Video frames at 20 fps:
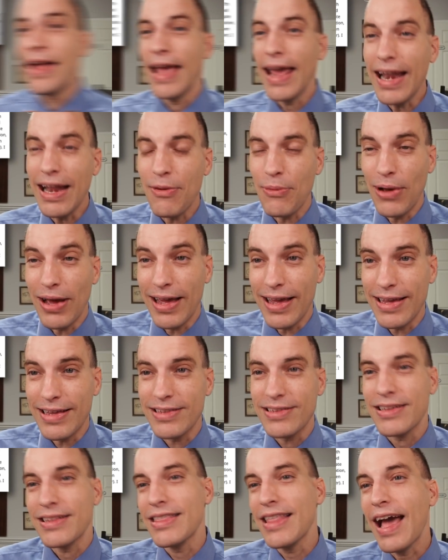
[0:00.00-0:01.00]

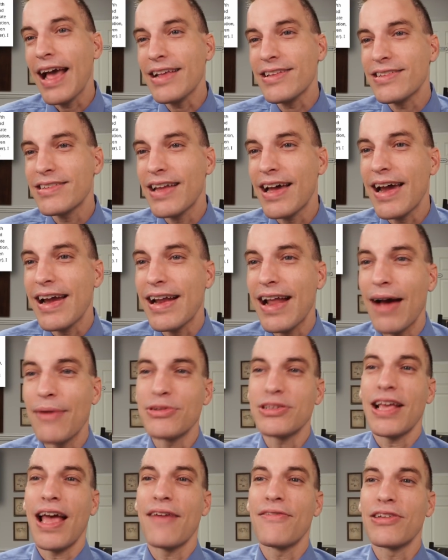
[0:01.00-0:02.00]
Anyways, last night I
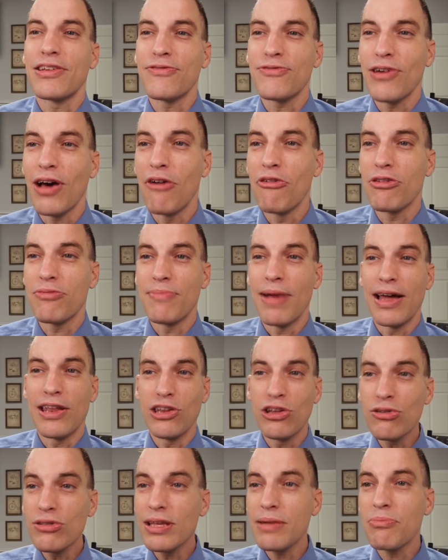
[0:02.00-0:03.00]
was having fun with my
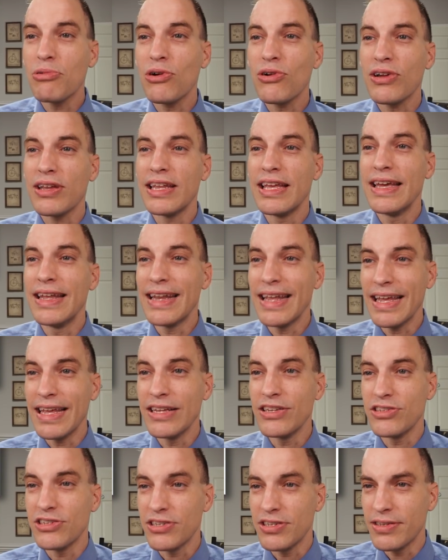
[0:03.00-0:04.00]
newly broken in
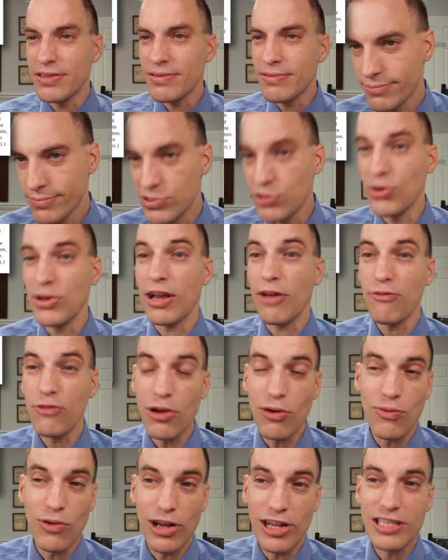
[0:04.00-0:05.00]
engine, doing a
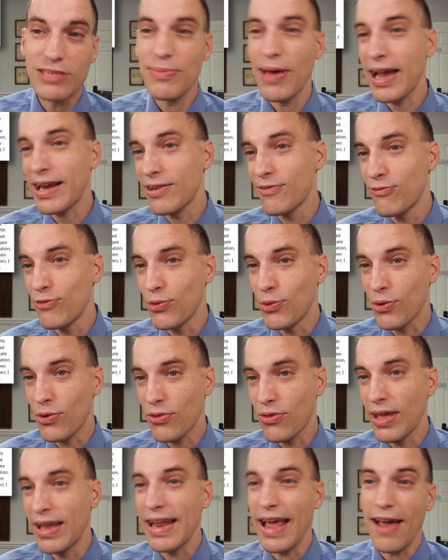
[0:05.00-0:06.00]
few runs back and
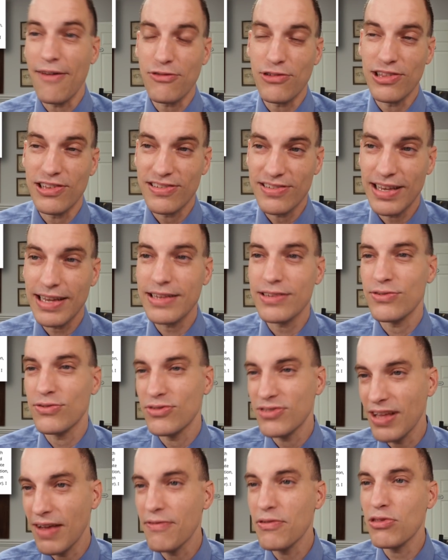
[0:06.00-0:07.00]
forth, and after the 6th or
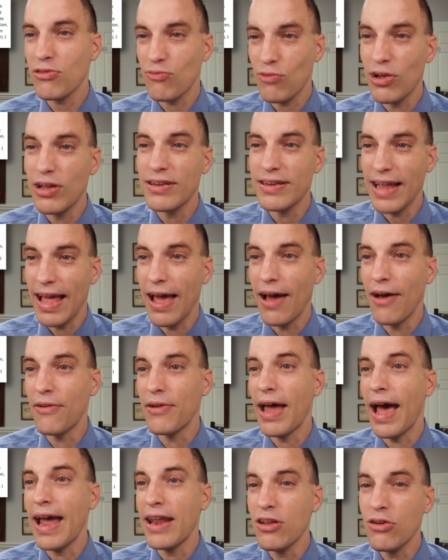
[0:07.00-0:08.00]
7th run
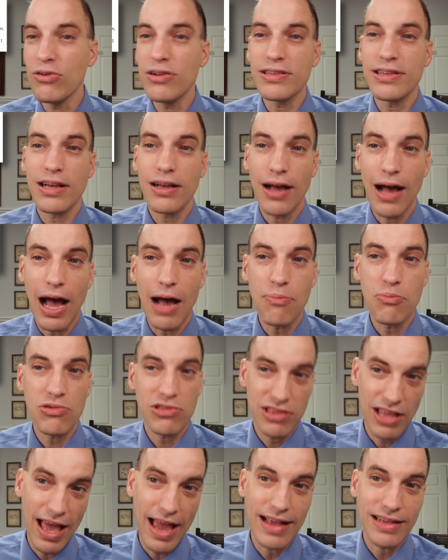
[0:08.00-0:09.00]
down, I notice a cop
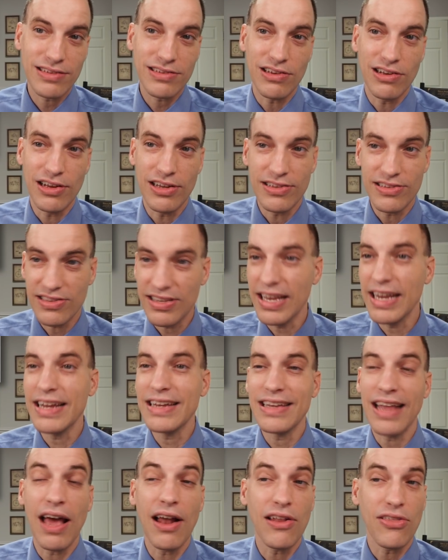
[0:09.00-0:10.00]
with lights on
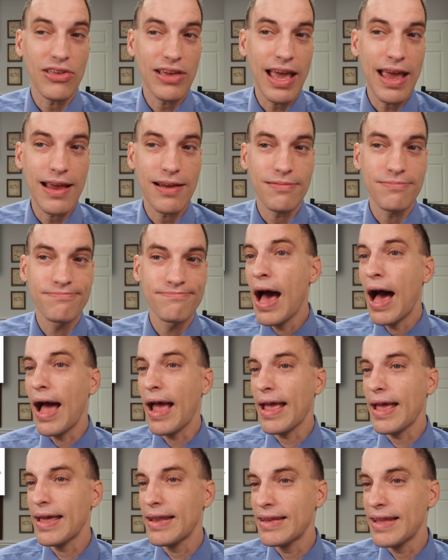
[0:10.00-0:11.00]
sitting down at the gate.
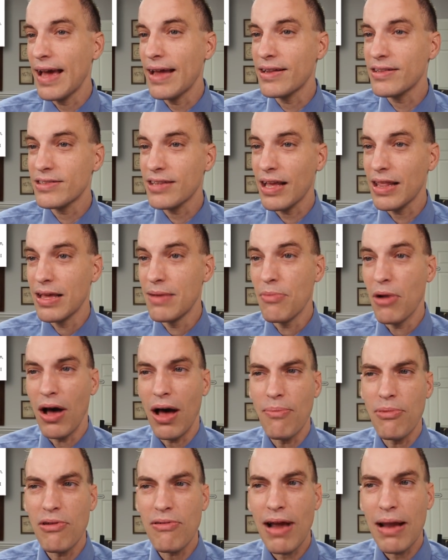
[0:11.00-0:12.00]
I head down and tell him
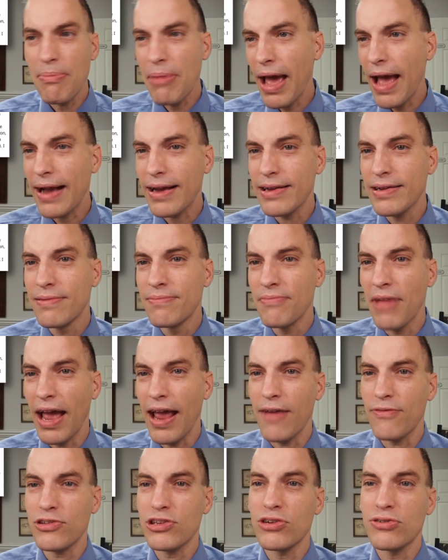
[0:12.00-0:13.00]
I'll be right back. I
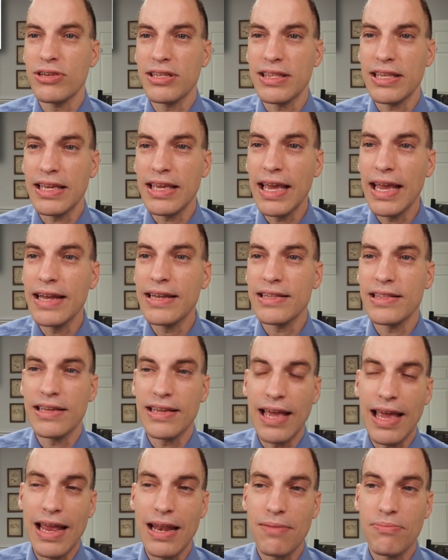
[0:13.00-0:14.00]
have to go get the key to the
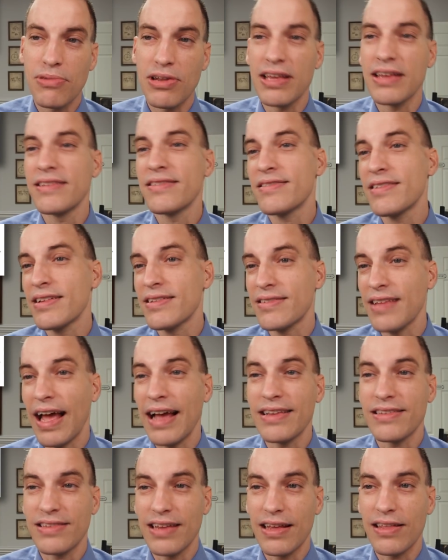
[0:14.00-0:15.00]
gate, but he insists
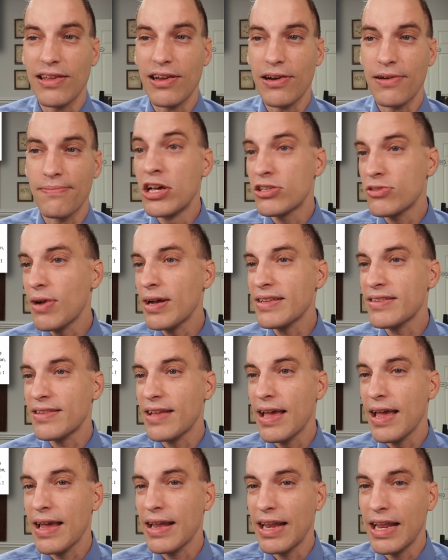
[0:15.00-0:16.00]
I stay there. So I
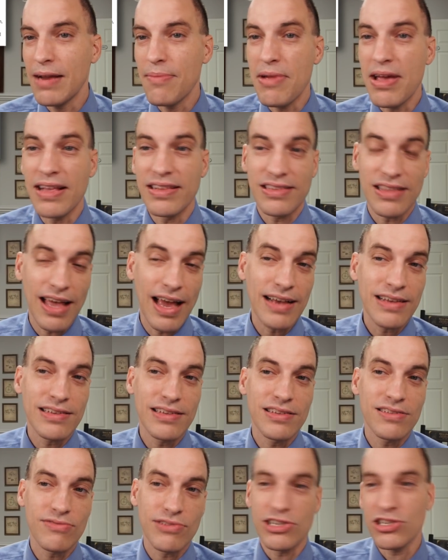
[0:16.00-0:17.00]
stay and he demands
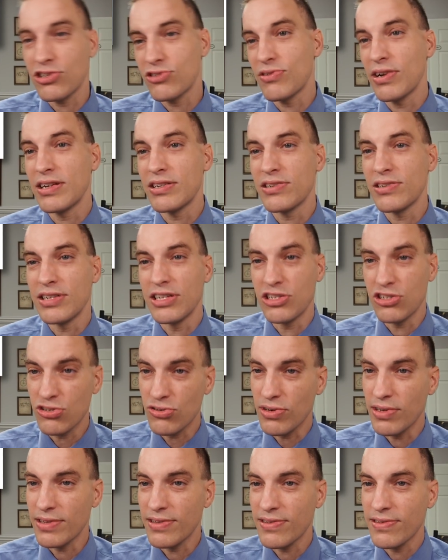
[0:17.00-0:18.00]
license, registration,
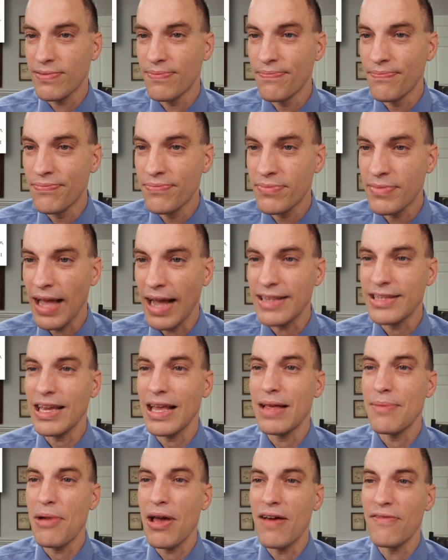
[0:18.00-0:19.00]
insurance. I
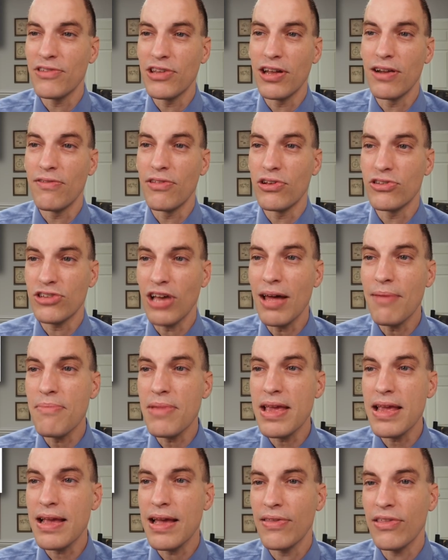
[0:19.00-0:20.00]
tell him I have none of those on
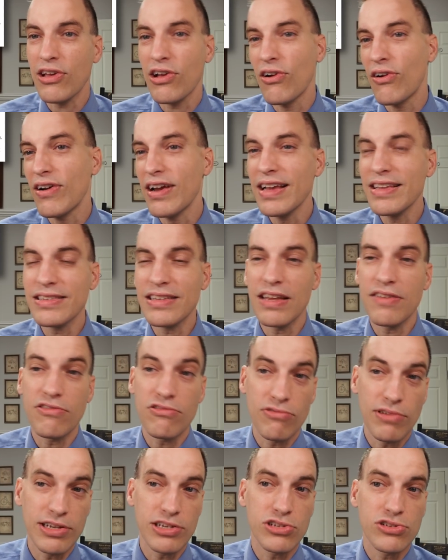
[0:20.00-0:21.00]
me and the car isn't
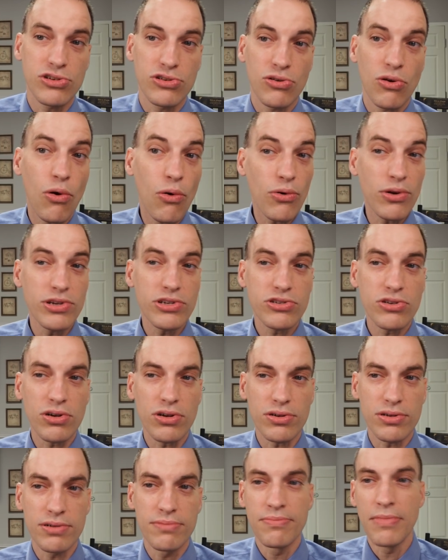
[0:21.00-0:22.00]
even registered or
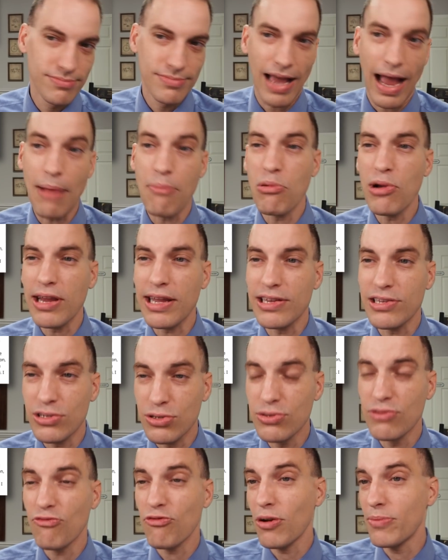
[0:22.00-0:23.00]
insured. I bring it
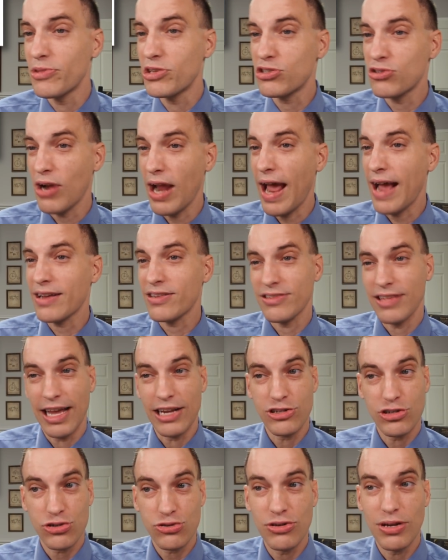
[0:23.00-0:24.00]
to him from the
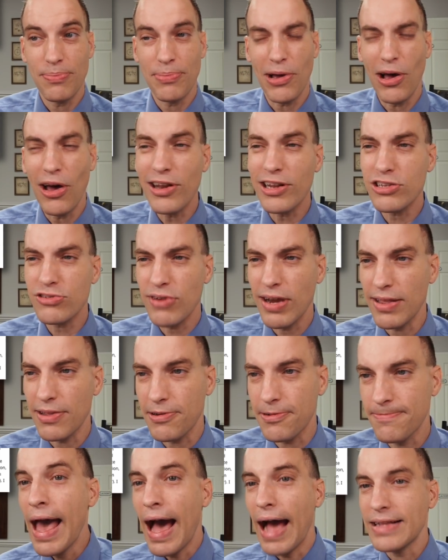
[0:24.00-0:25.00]
track/strip on a
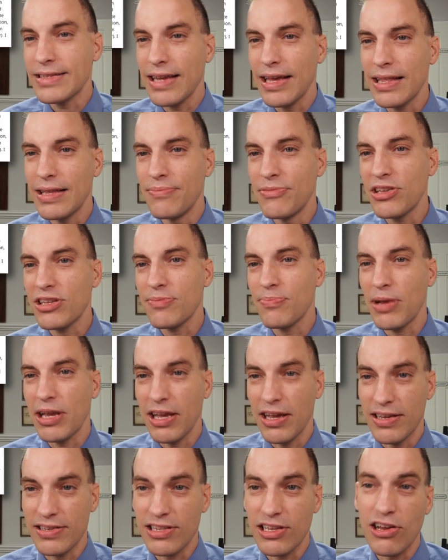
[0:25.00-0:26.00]
trailer. I tell him this
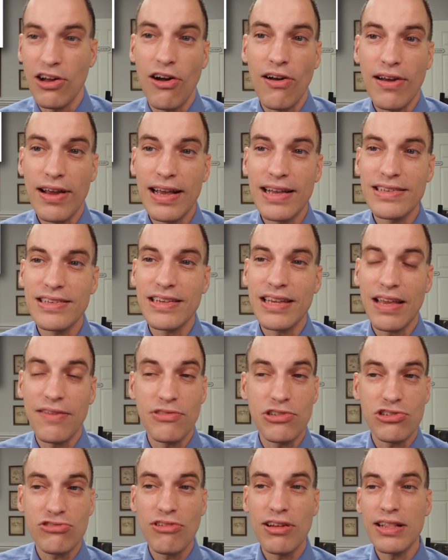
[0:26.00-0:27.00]
because the car isn't
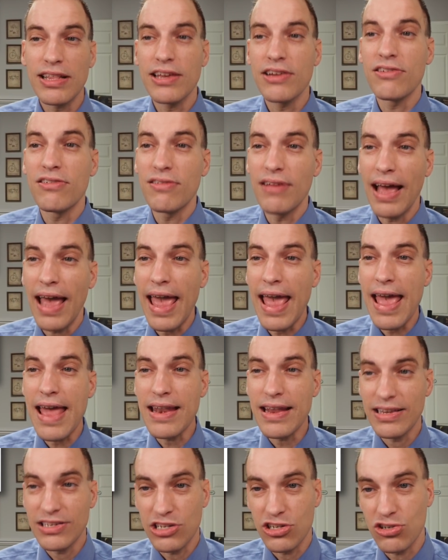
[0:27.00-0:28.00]
even street legal
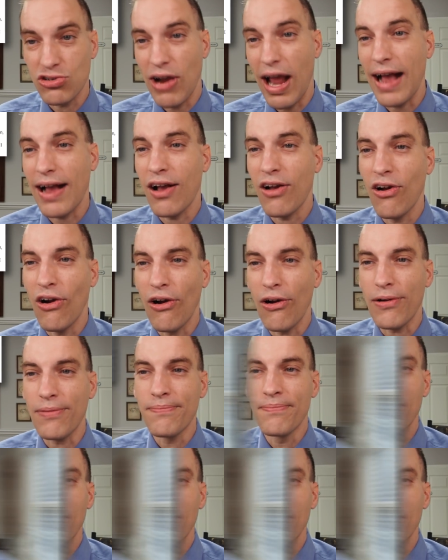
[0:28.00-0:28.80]
and is a track car.